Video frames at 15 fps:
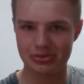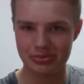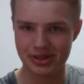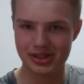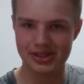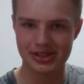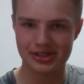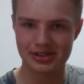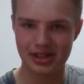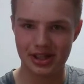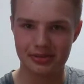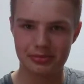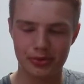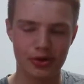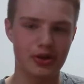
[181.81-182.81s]
means
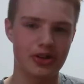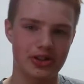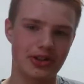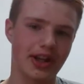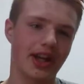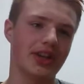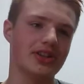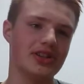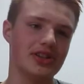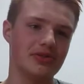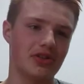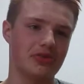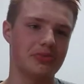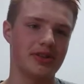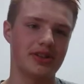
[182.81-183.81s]
like more attraction,
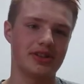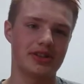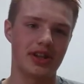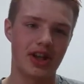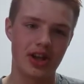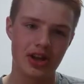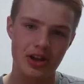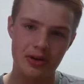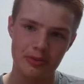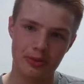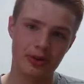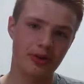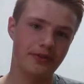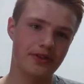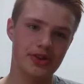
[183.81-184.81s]
which means
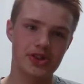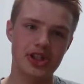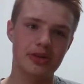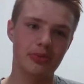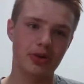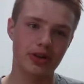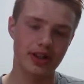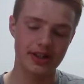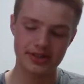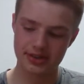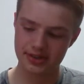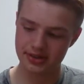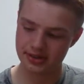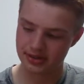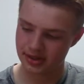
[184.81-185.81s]
more fish and more
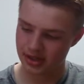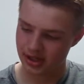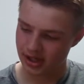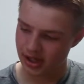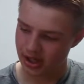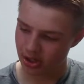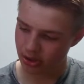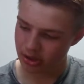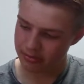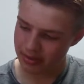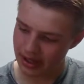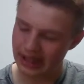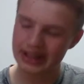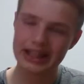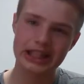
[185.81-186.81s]
hits. The only
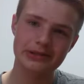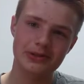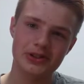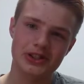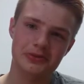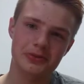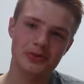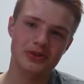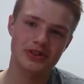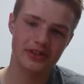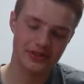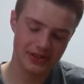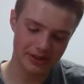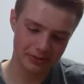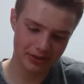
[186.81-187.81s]
bad thing about spoons
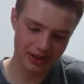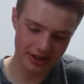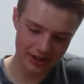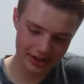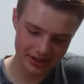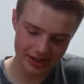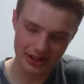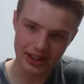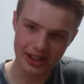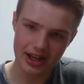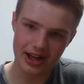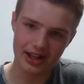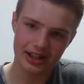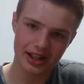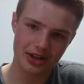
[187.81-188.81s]
I've seen lately is they're
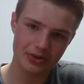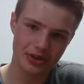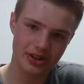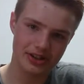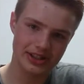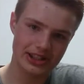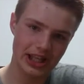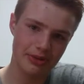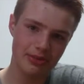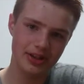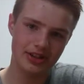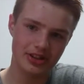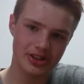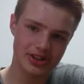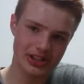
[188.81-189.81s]
kind of like when they're
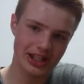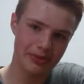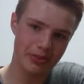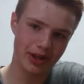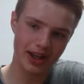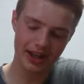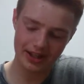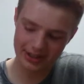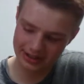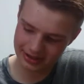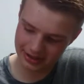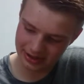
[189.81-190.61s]
timid, they're just nipping at it.